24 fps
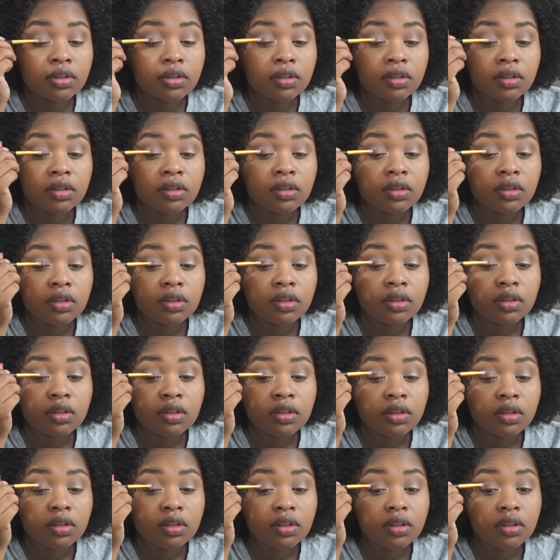
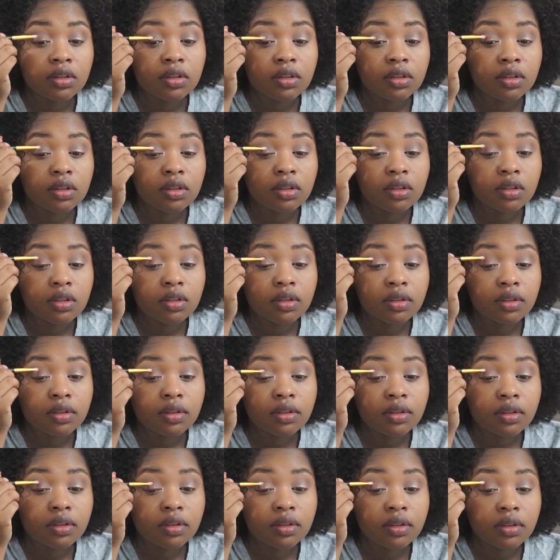
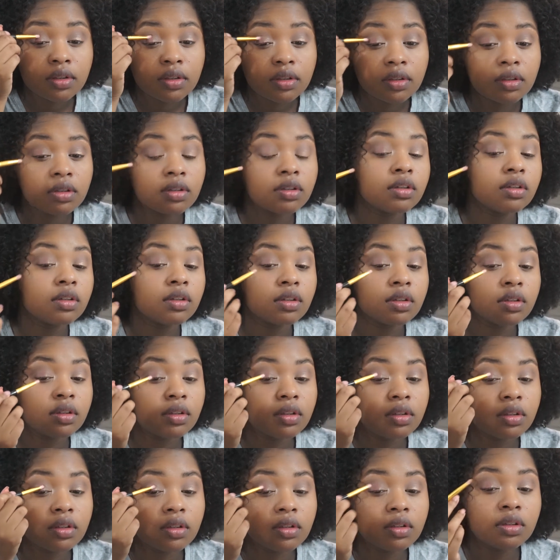
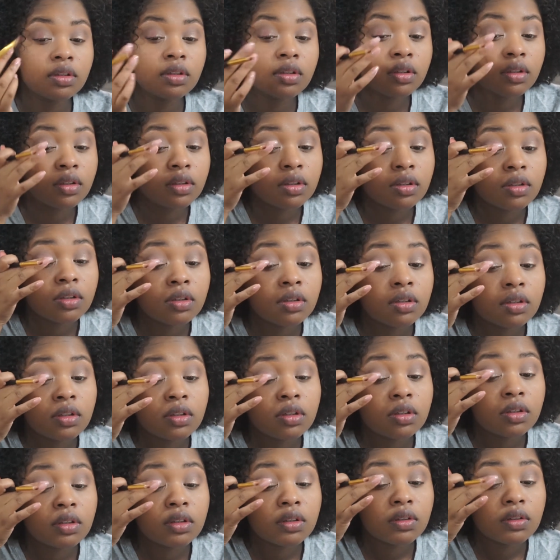
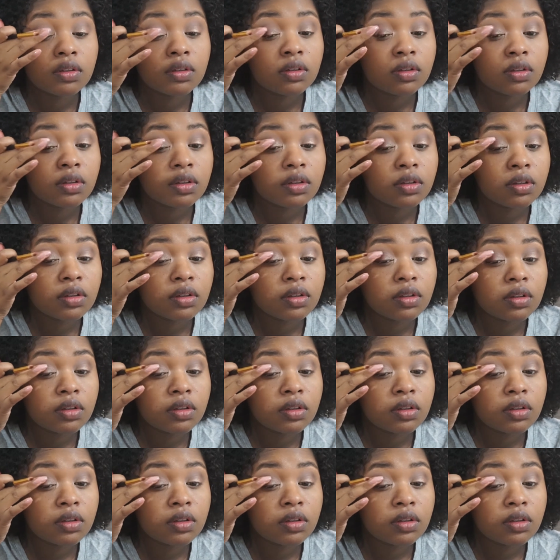(no one is talking)